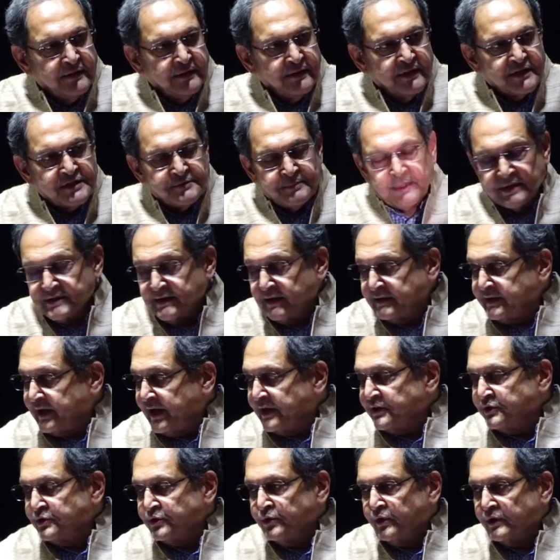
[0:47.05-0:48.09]
A special
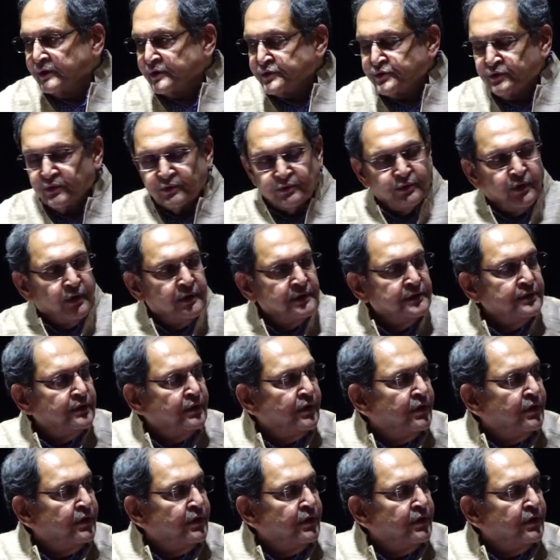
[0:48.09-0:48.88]
thank you also to all the